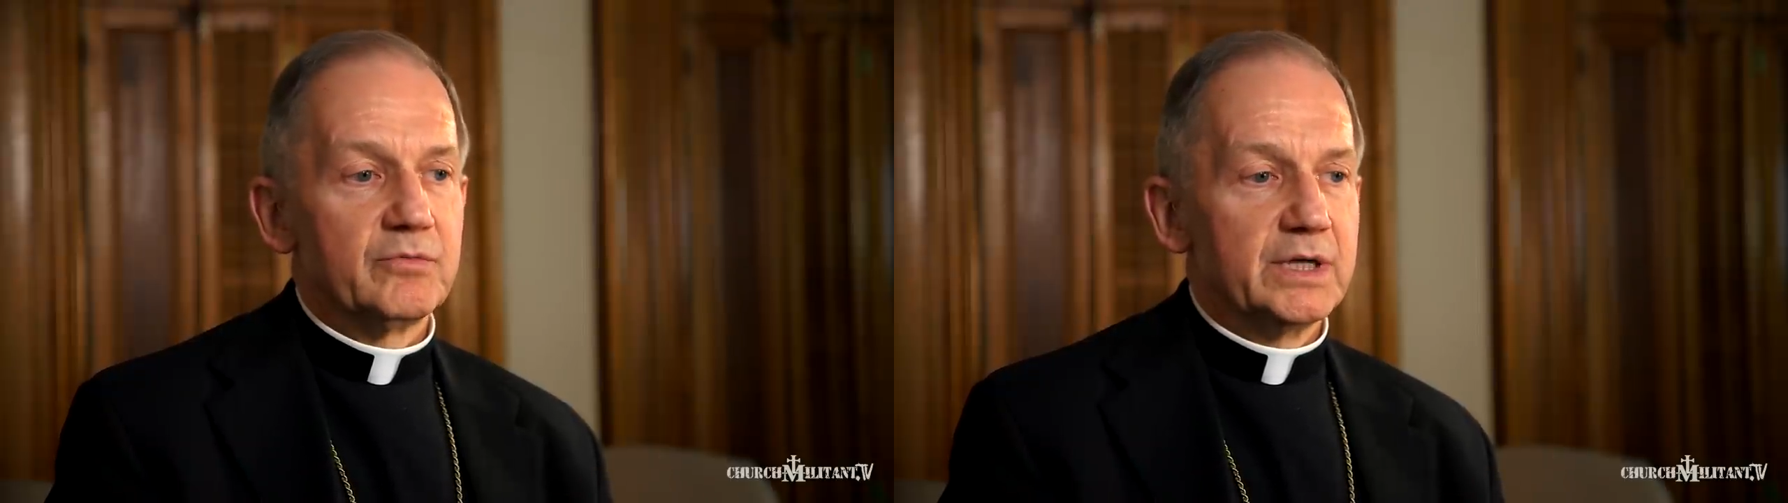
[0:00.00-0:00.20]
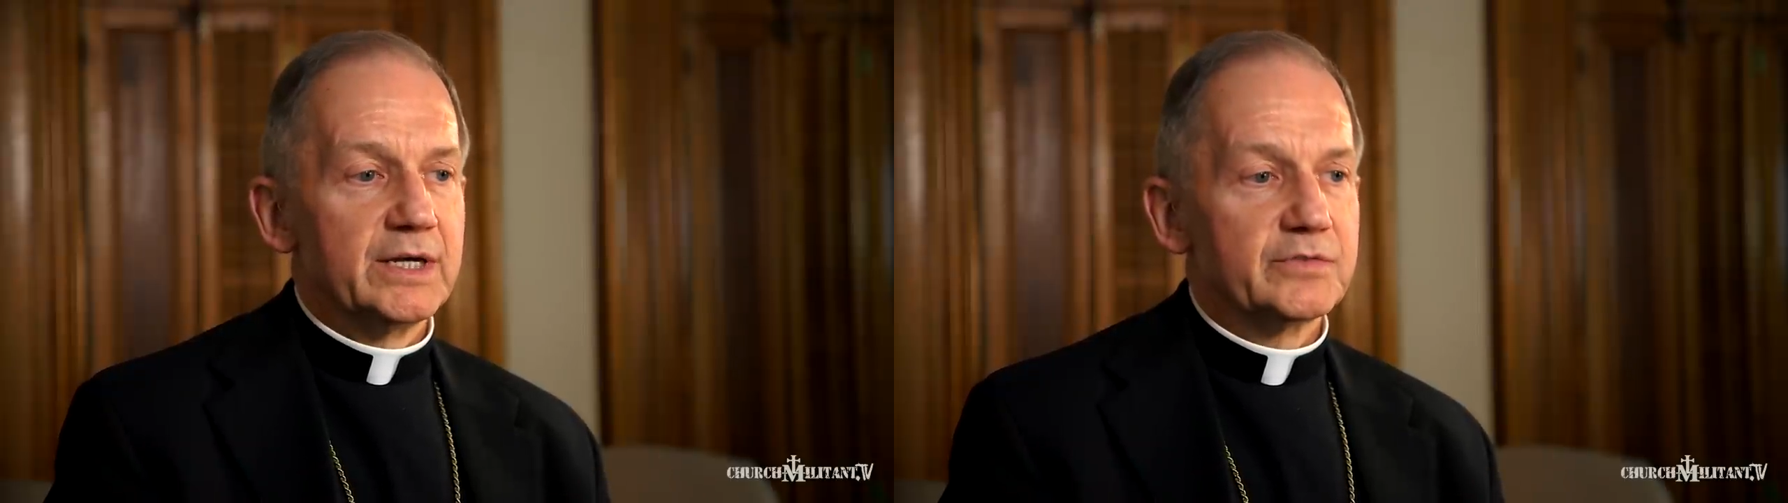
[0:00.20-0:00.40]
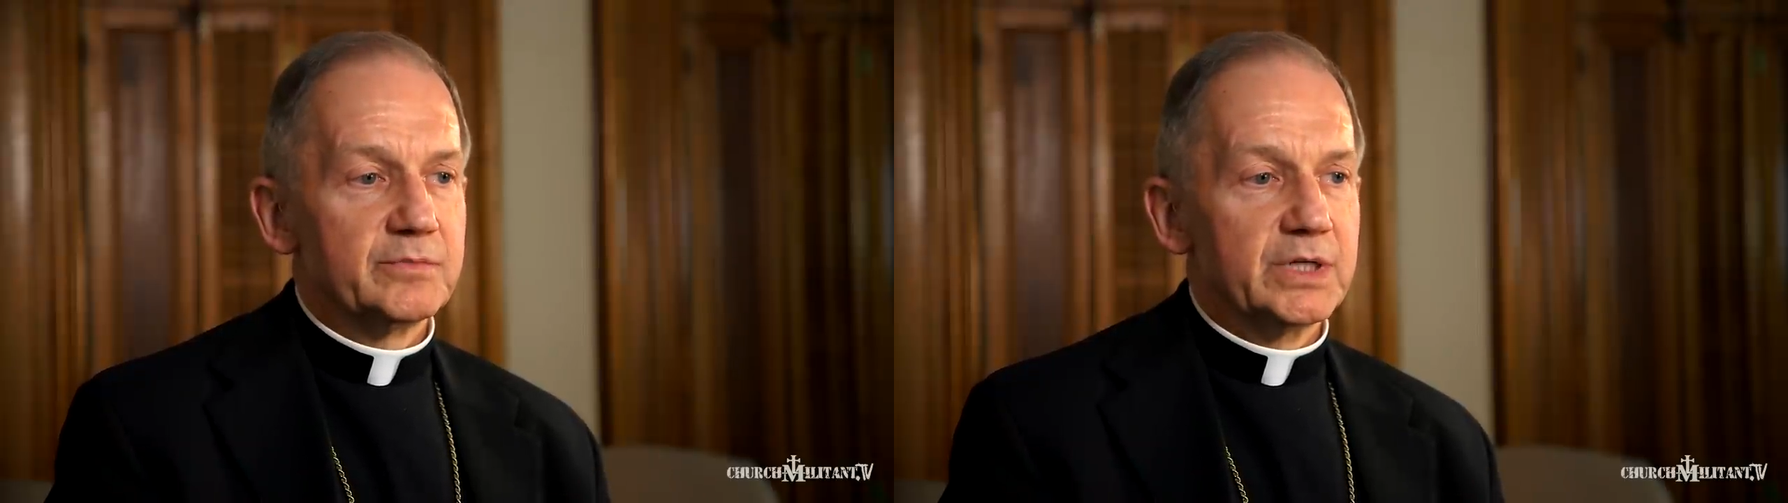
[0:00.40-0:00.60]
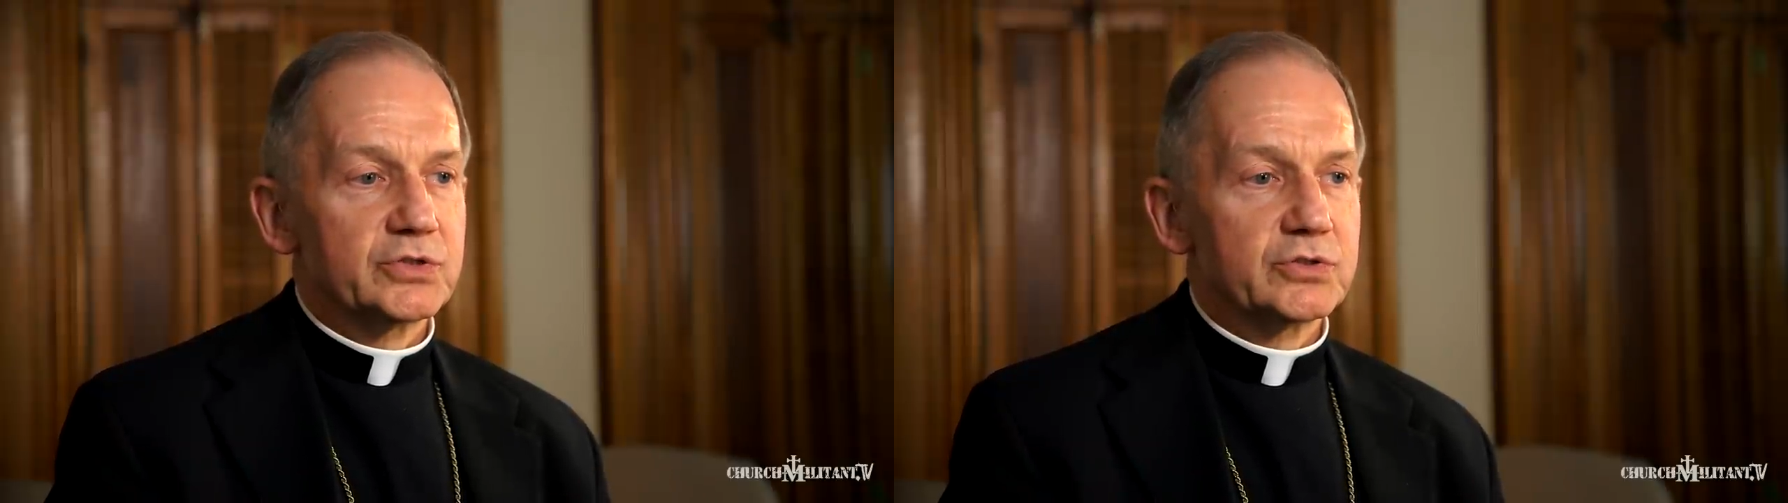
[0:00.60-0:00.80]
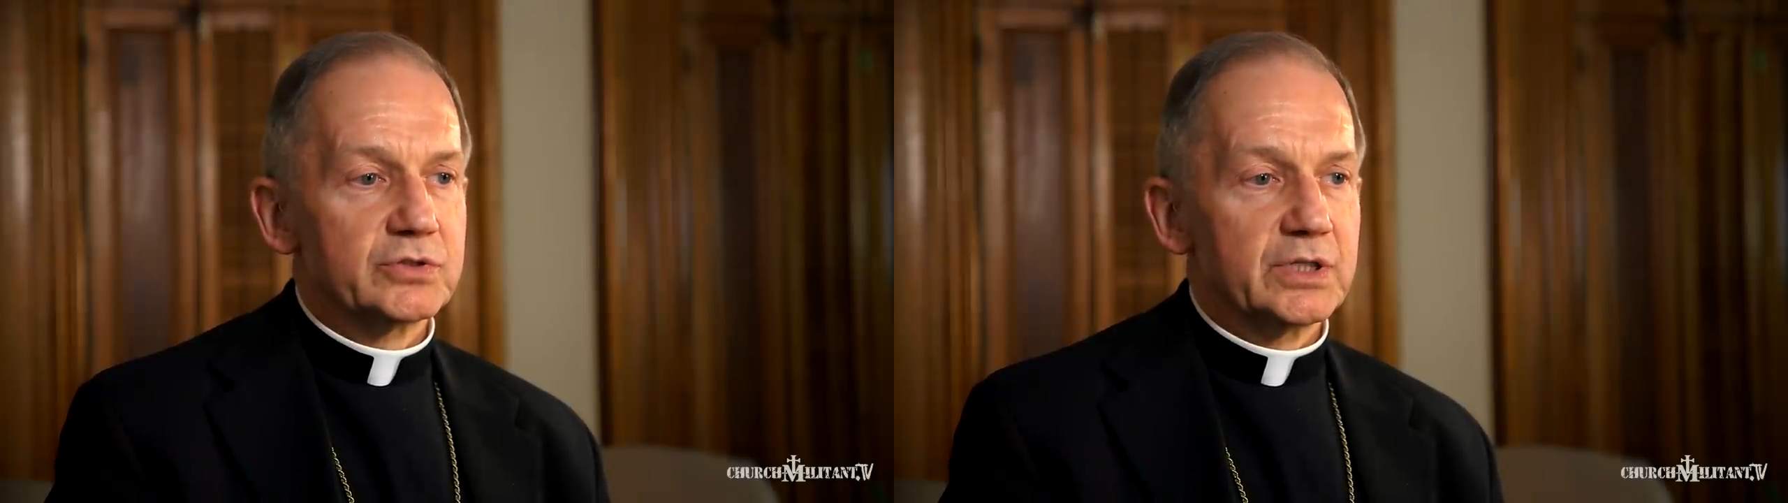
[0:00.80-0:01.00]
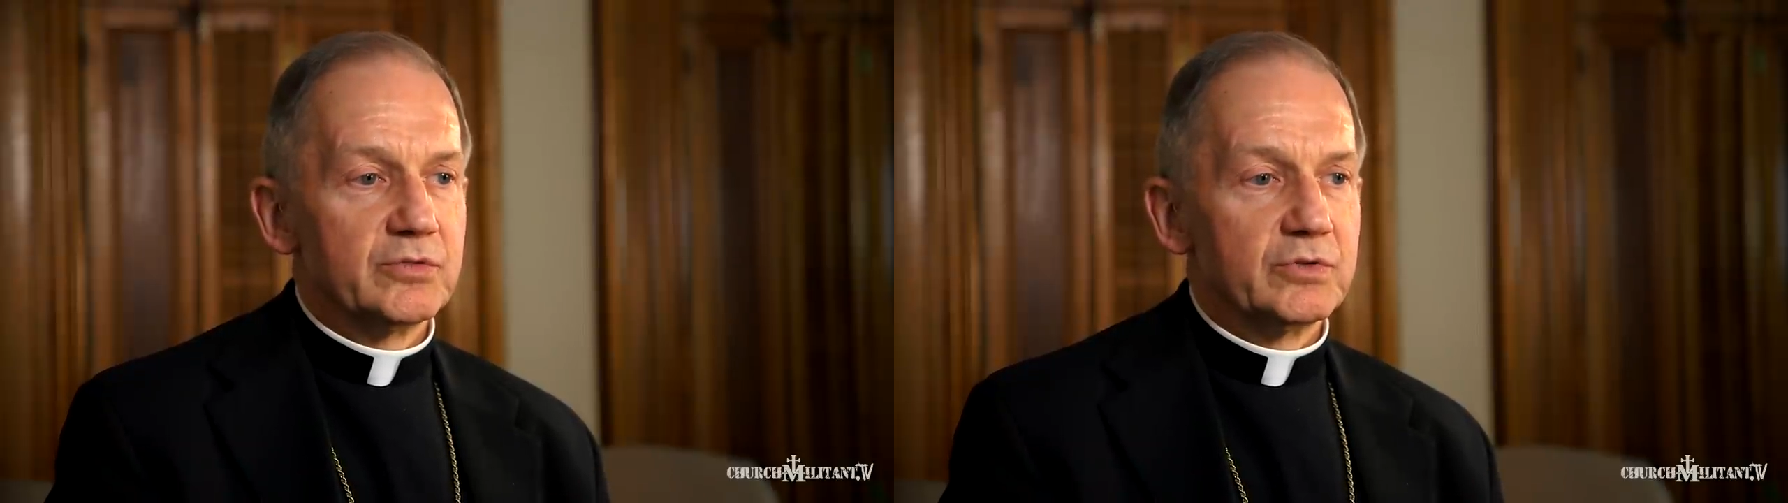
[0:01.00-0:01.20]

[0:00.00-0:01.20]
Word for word: we have to make sure that